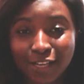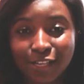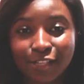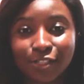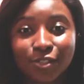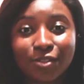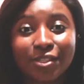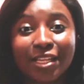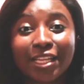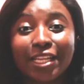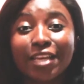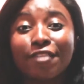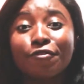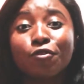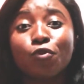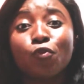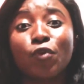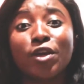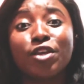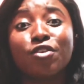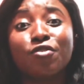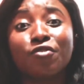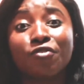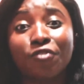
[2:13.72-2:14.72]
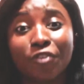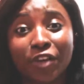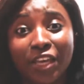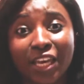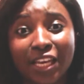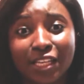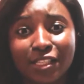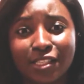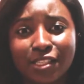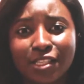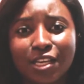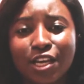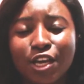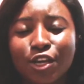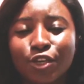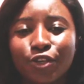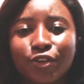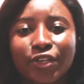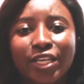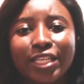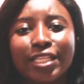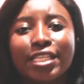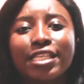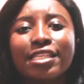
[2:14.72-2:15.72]
so that even when you forget,
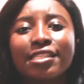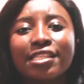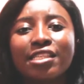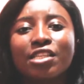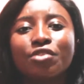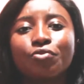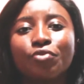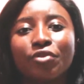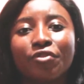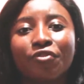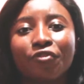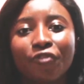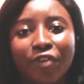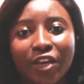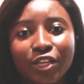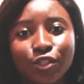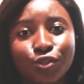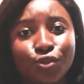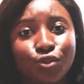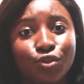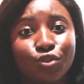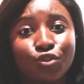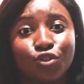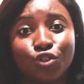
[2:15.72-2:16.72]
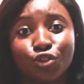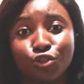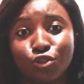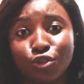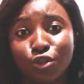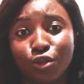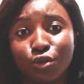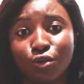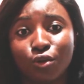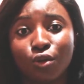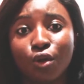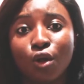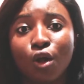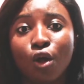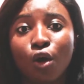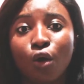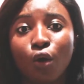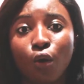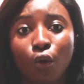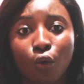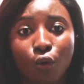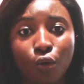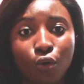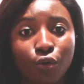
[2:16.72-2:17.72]
you can easily refer to your journal
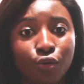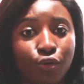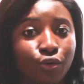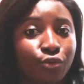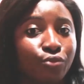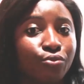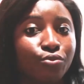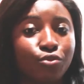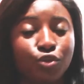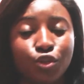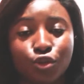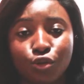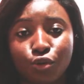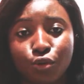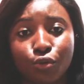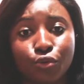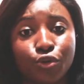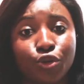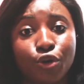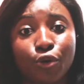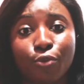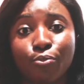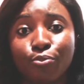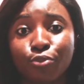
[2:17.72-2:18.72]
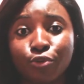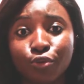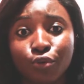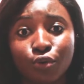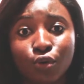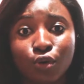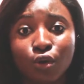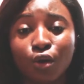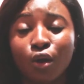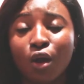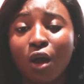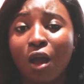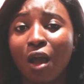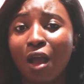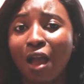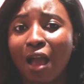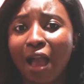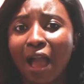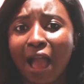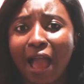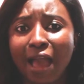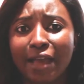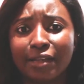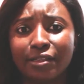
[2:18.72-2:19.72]
or, your book
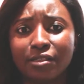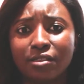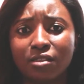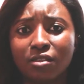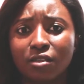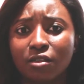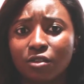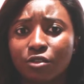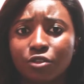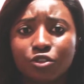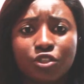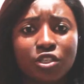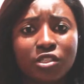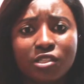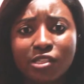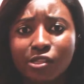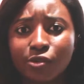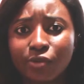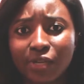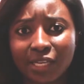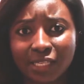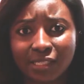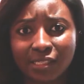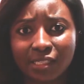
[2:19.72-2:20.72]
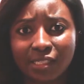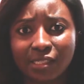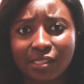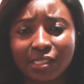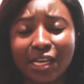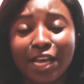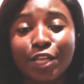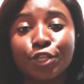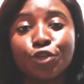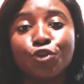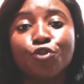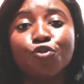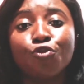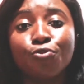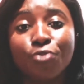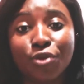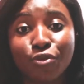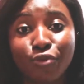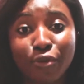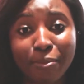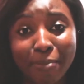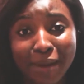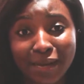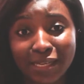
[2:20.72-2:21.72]
and just look at it and you'll
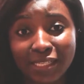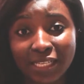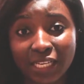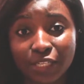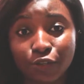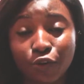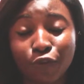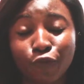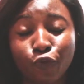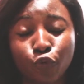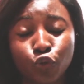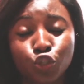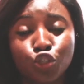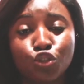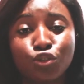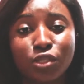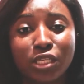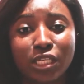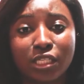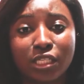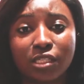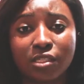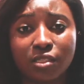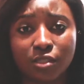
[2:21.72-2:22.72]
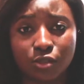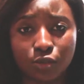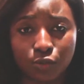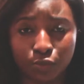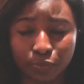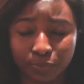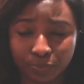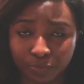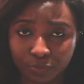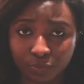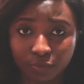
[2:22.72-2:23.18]
be reminded of what you need to do.